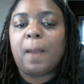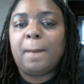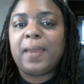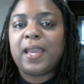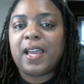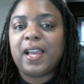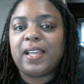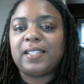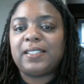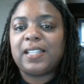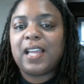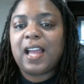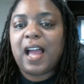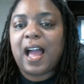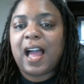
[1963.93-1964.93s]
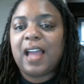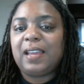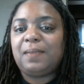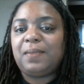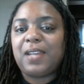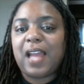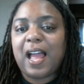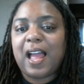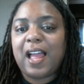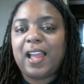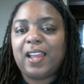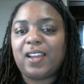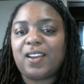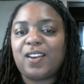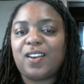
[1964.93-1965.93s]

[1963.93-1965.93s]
Because I am not